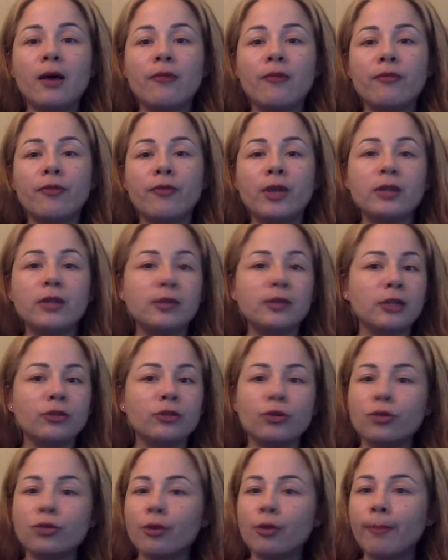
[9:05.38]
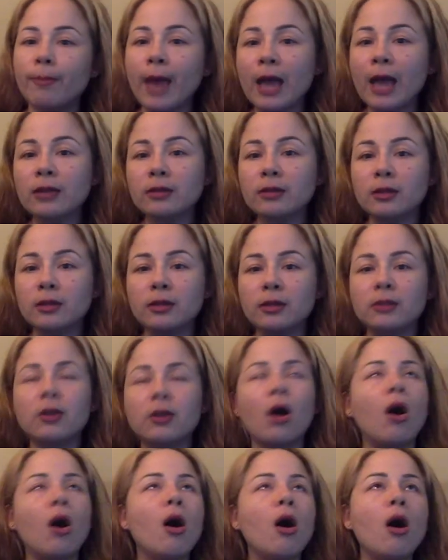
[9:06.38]
friends that turn their backs on us,
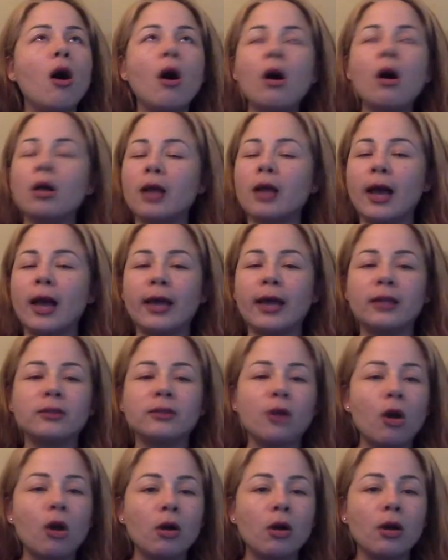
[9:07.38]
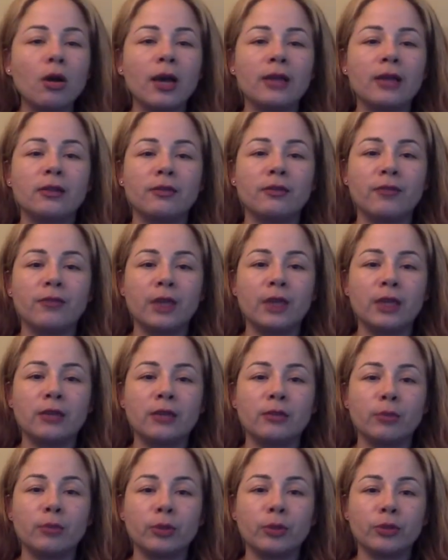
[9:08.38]
all kinds of
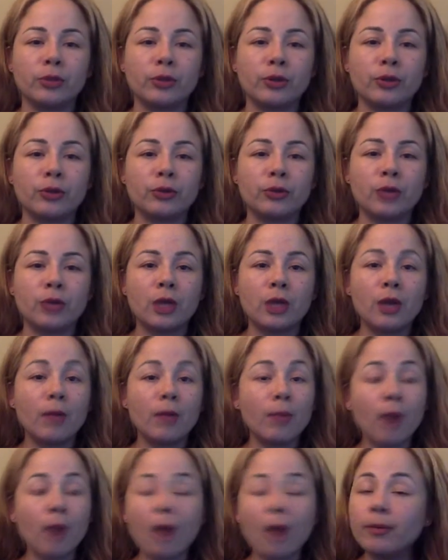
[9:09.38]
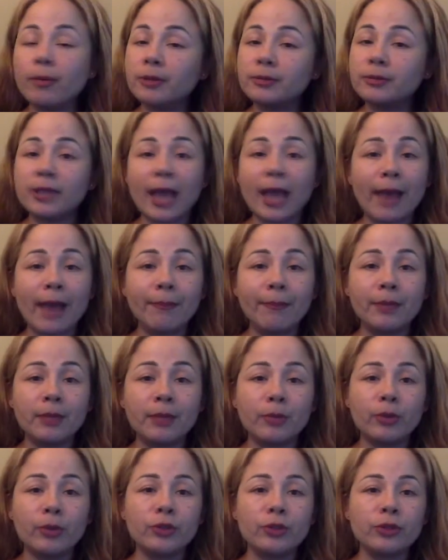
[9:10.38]
things, boys and girls. Problems
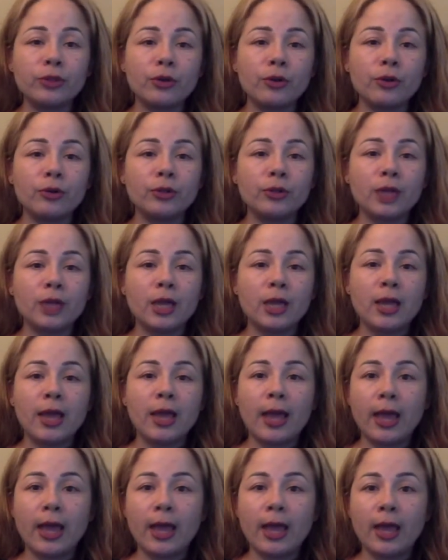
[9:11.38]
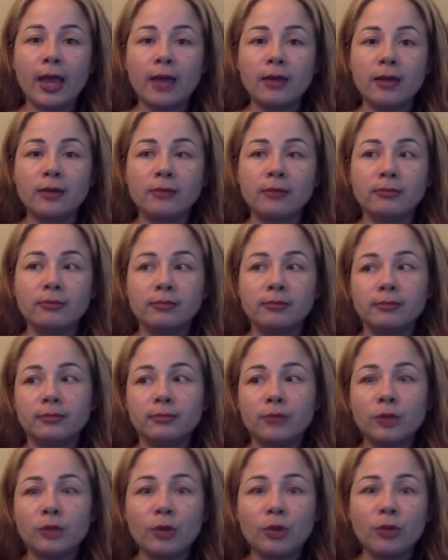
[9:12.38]
happen, boys and girls, and
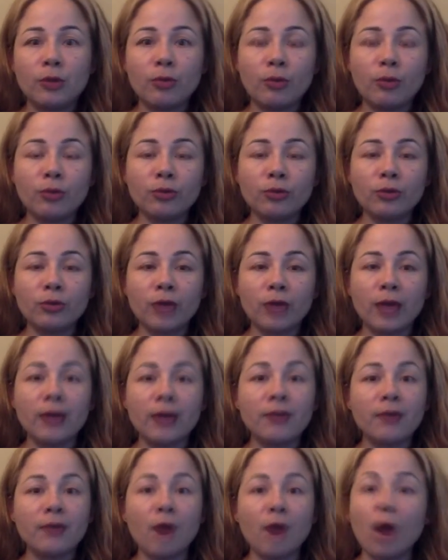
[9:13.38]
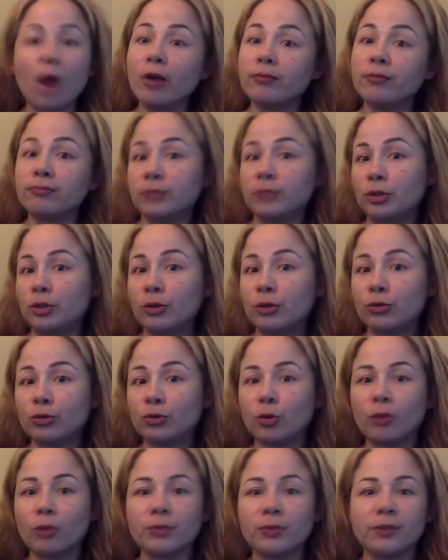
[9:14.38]
you know, those are kind of our, you know,
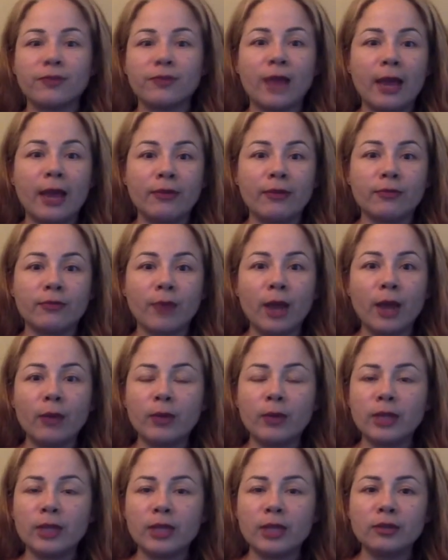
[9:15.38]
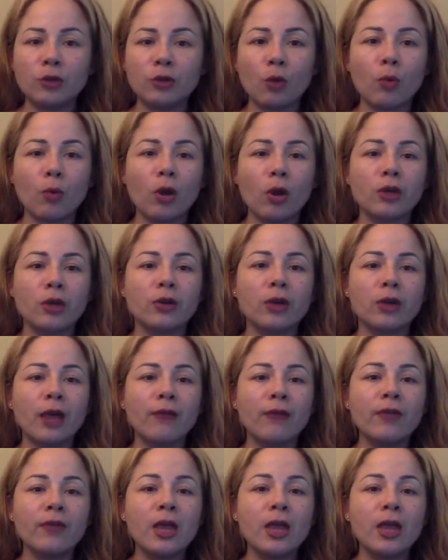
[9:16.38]
storms of life, right? When things go wrong in our life.